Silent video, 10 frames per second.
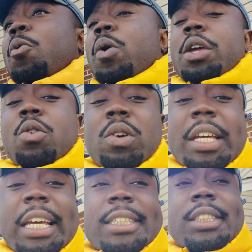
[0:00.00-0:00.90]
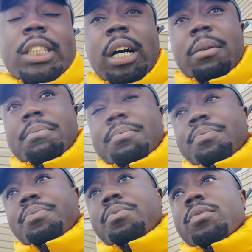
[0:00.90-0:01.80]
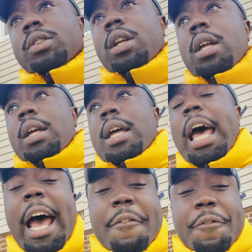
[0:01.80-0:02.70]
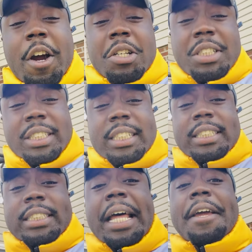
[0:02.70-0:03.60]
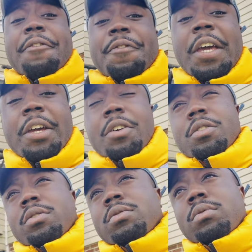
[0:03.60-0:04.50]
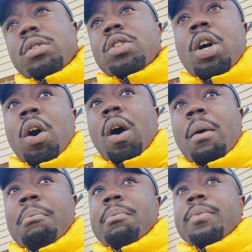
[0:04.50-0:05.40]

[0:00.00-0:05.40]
when you get jumped, at first, it's a slight fear, you know.